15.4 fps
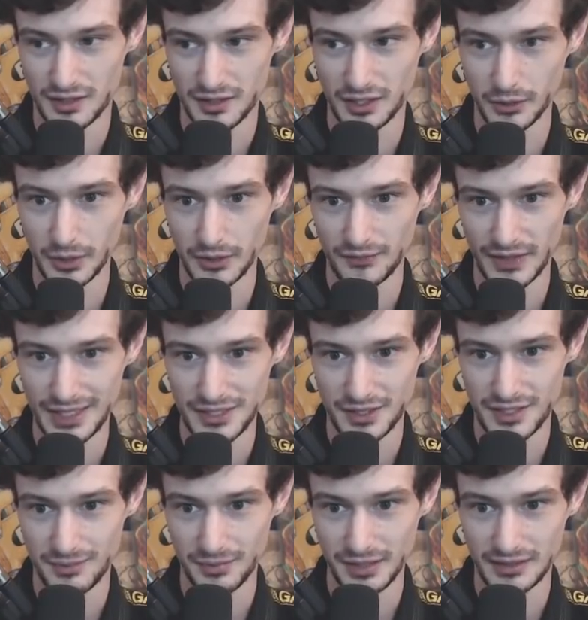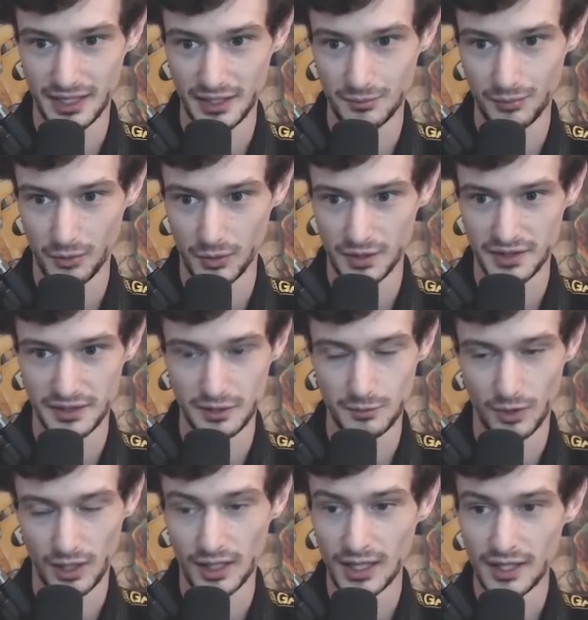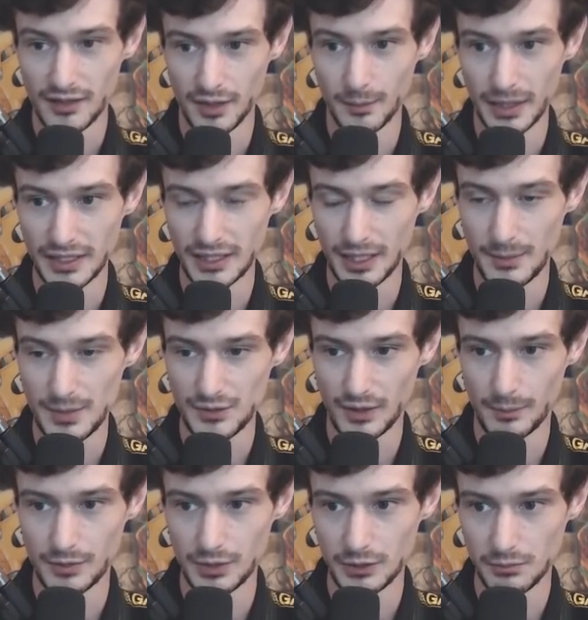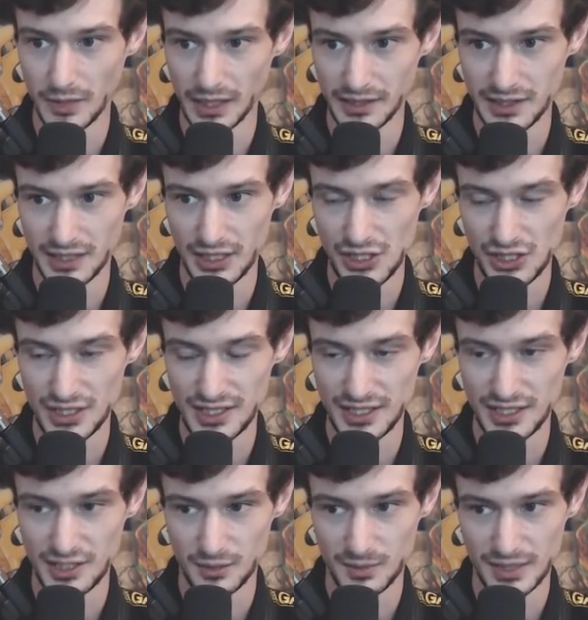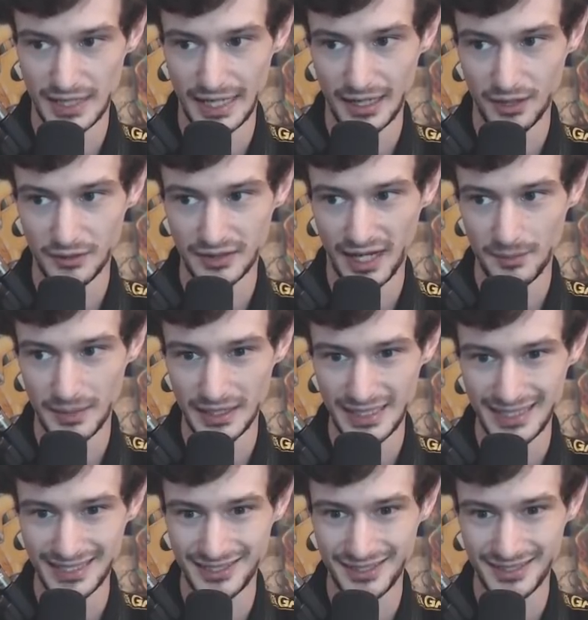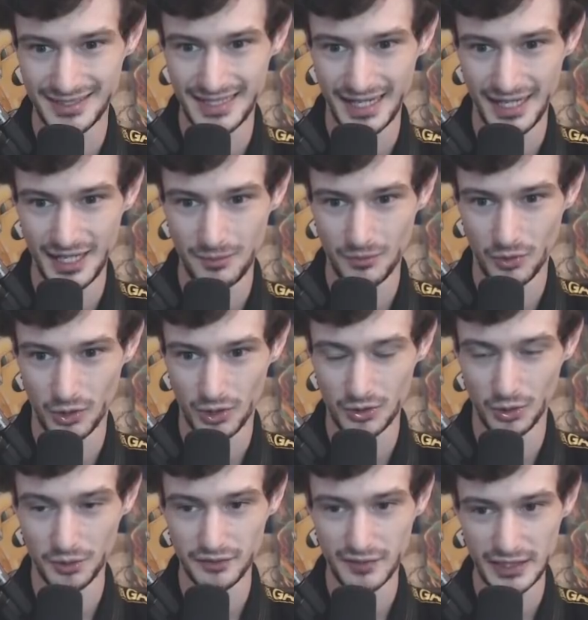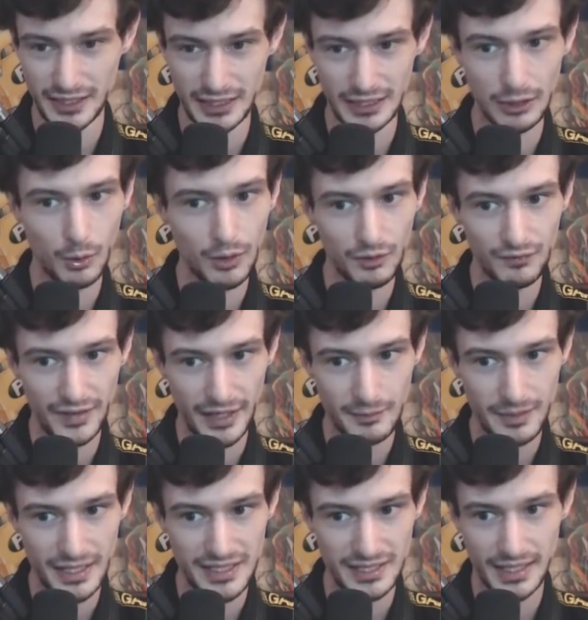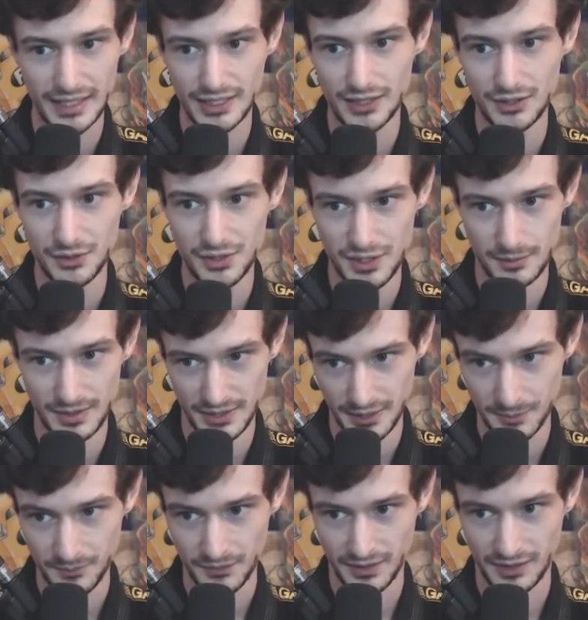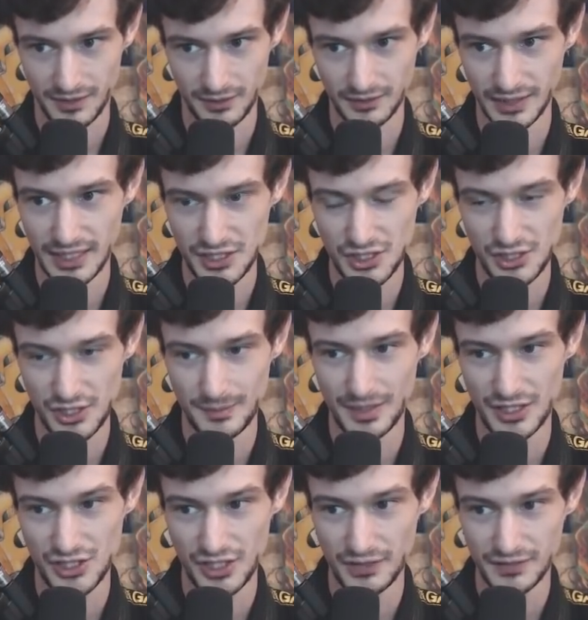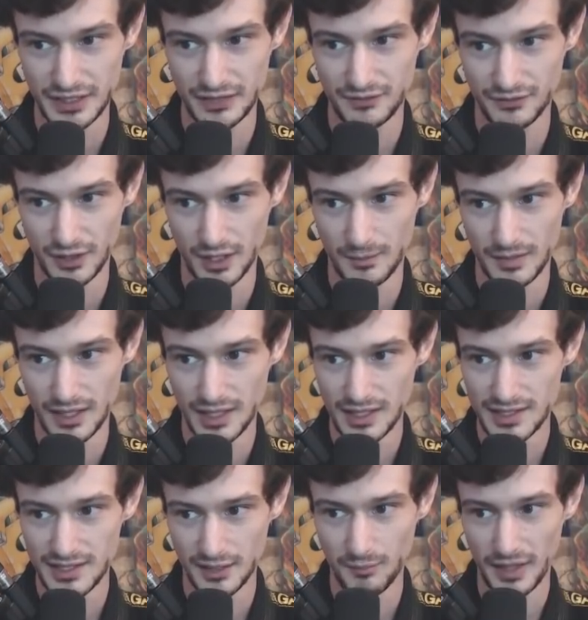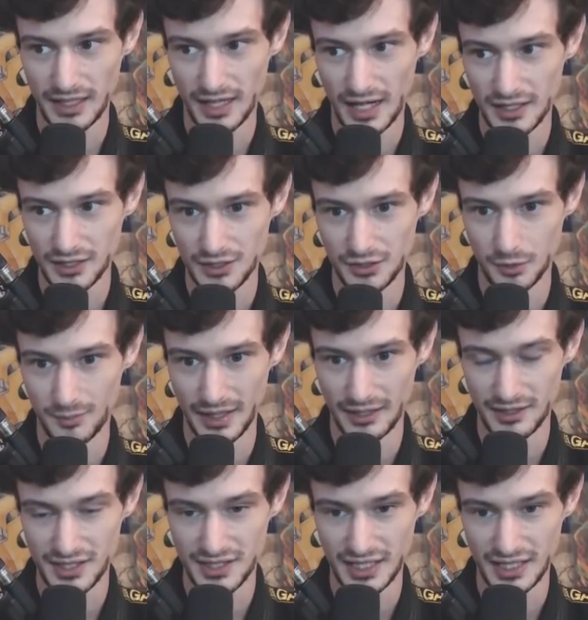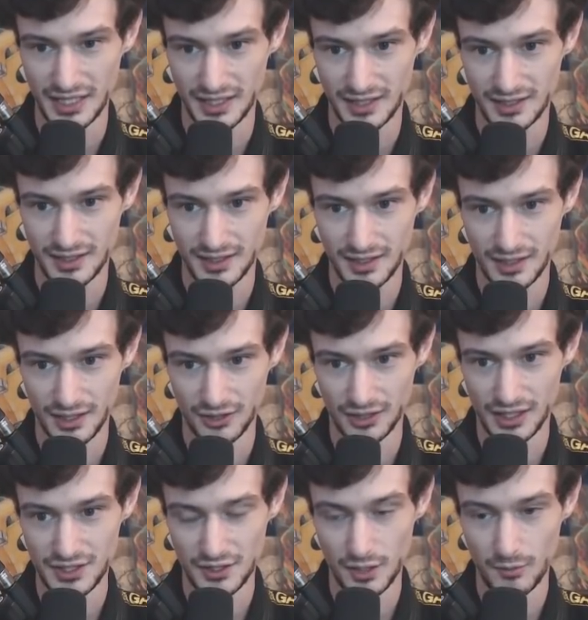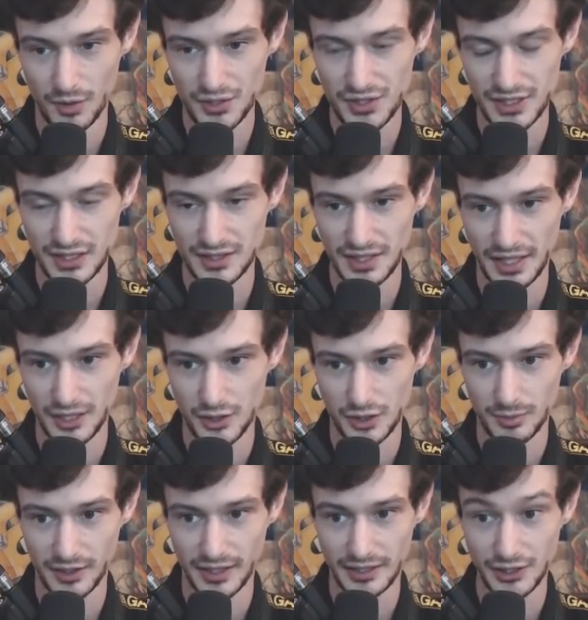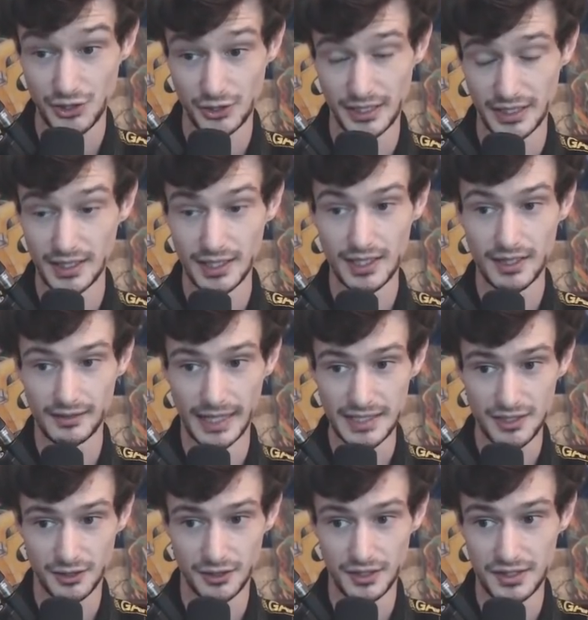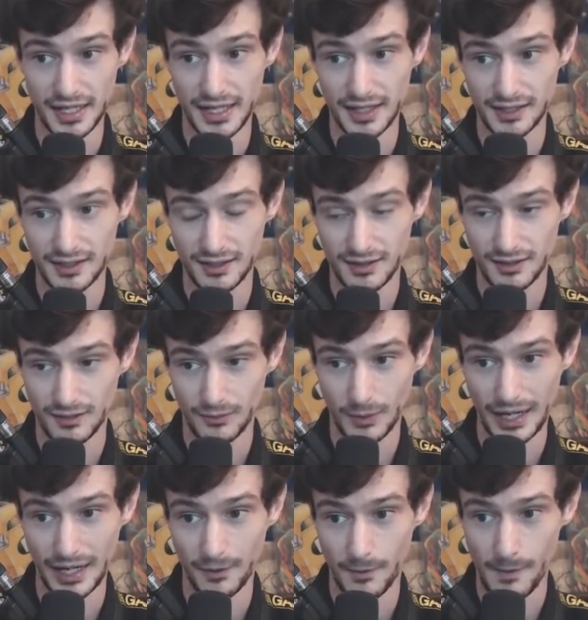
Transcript: The loyal fans are simply not important anymore. The money comes from new monetization systems now, not making a good game or cultivating a loyal fan base like it used to be. The relationship has shifted from symbiotic to parasitic across almost the entire AAA industry. That's a good take. Wow.